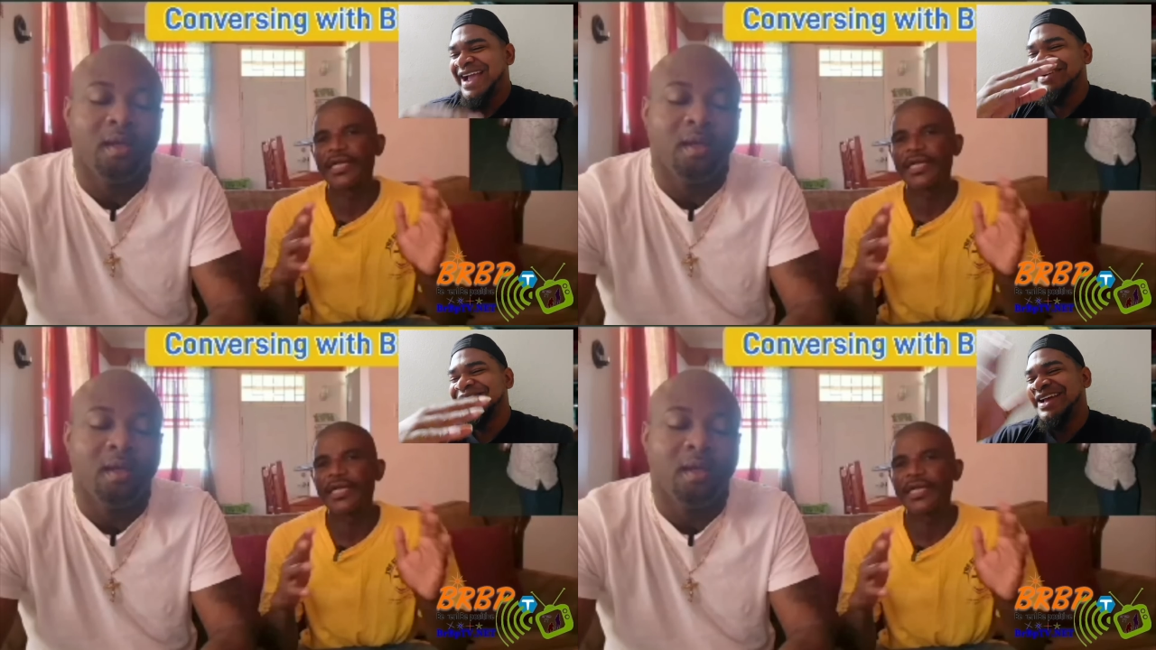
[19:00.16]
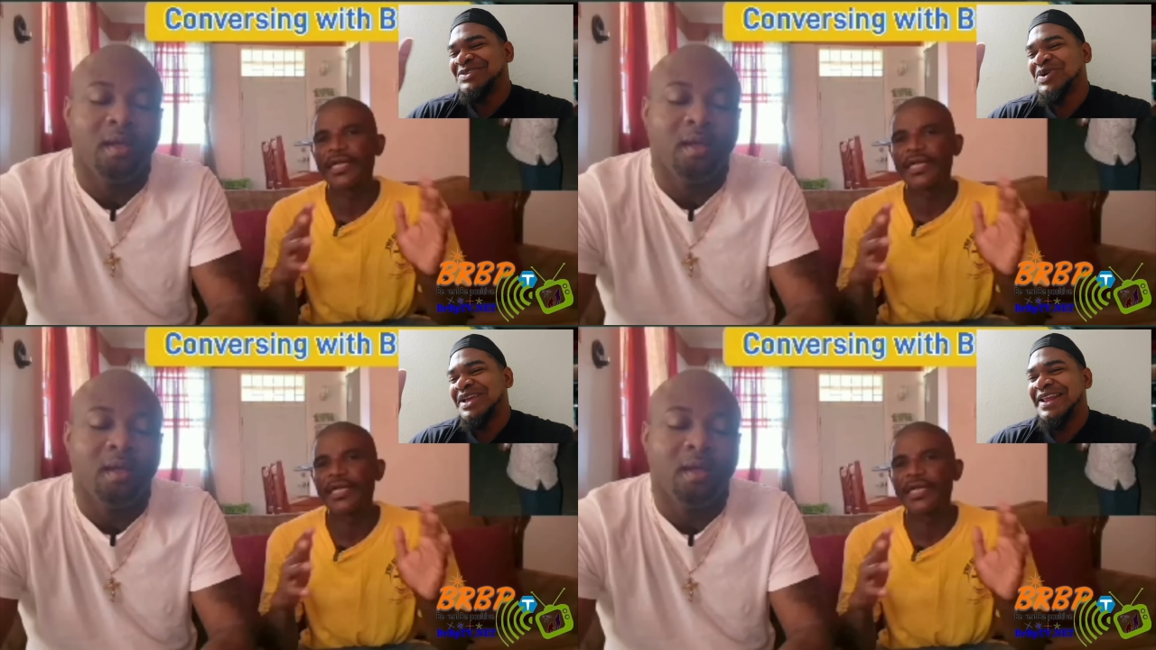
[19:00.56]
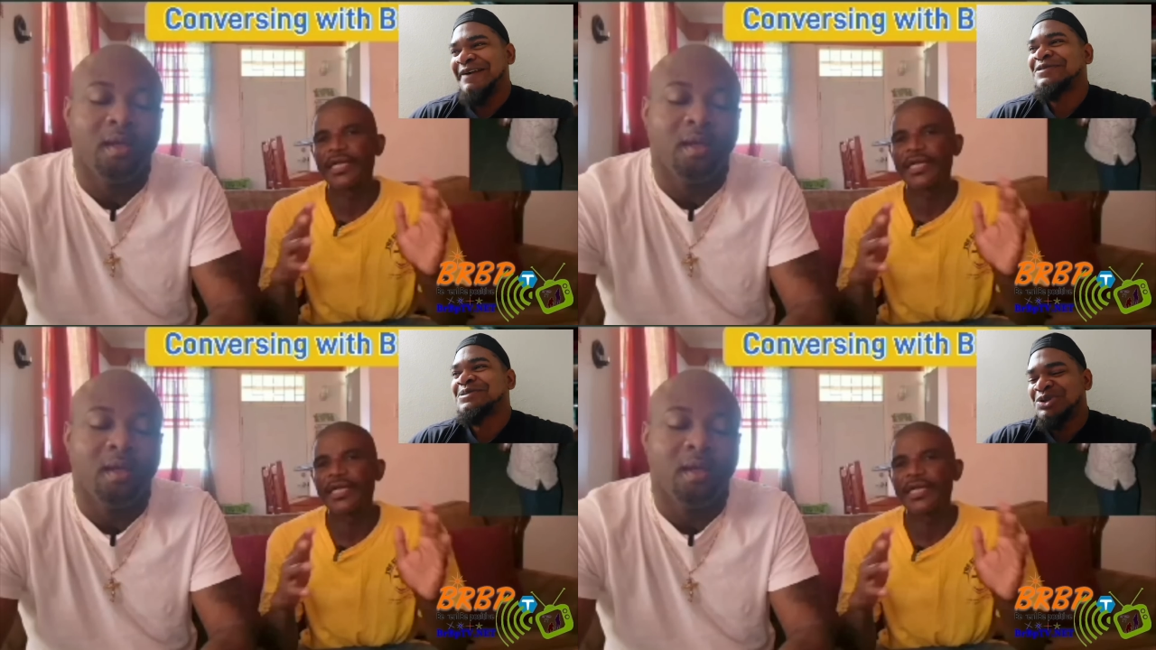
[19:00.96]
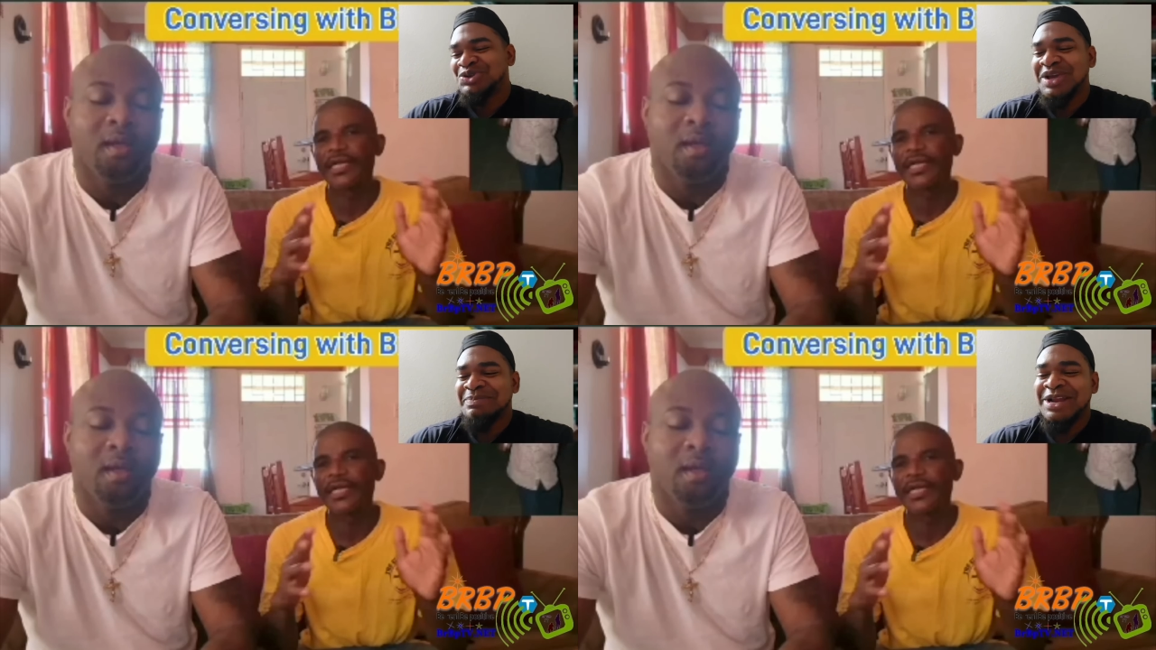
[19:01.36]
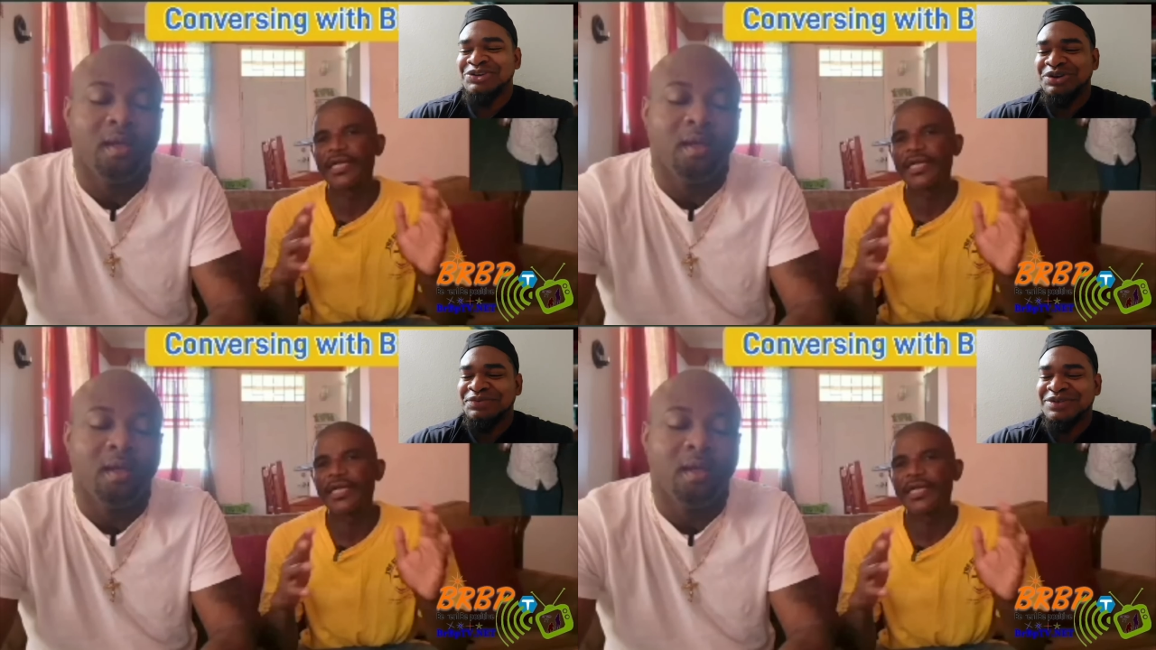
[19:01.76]
Speaker 1: I know that took a left, but you get my
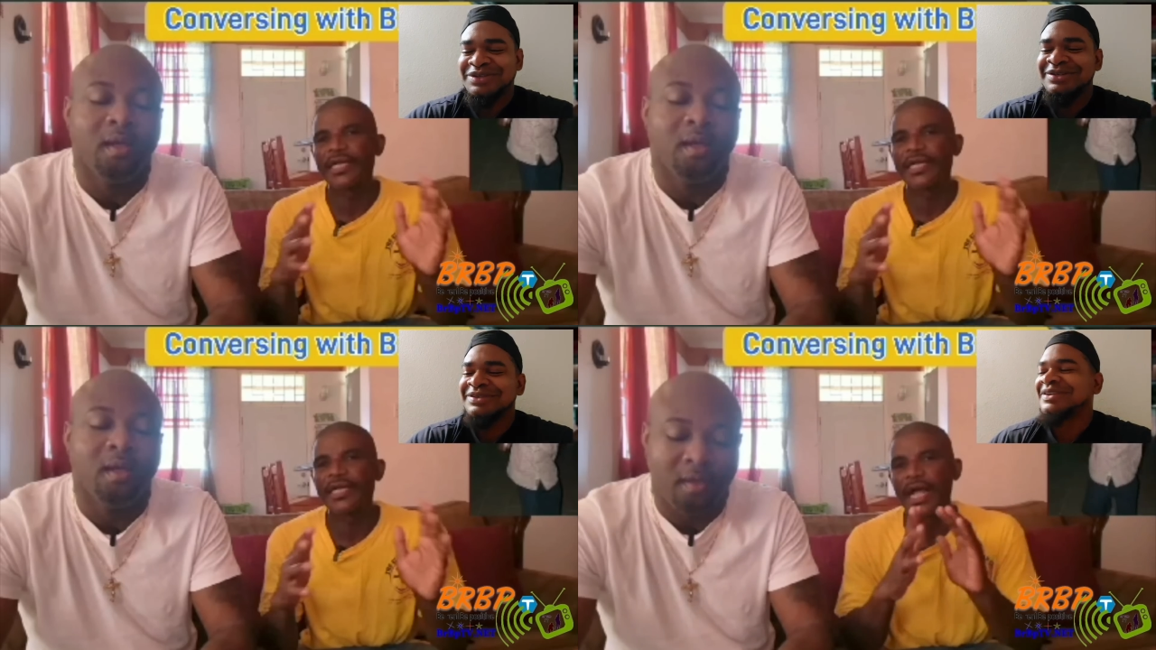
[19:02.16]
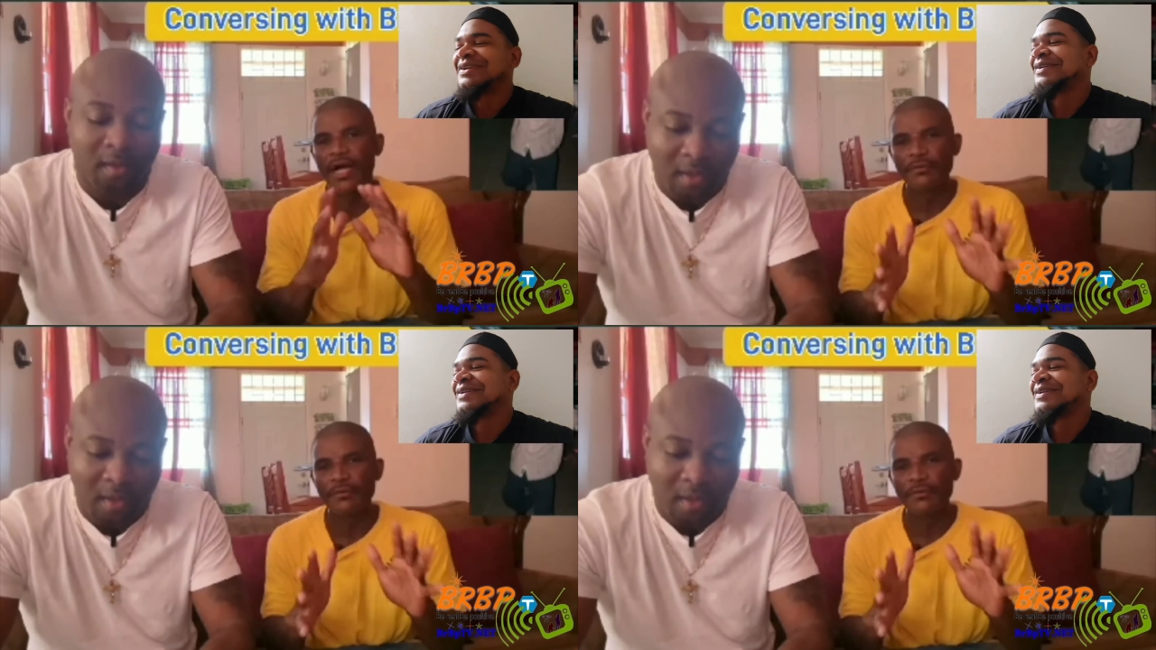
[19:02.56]
drift. I